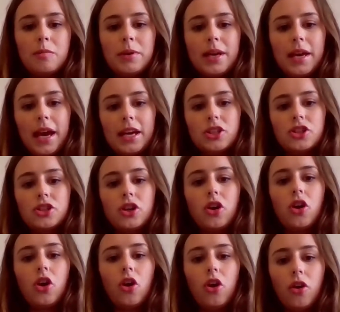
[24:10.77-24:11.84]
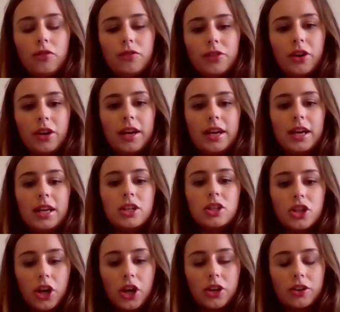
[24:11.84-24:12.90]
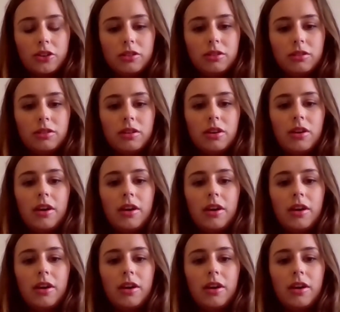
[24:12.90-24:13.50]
pH of their internal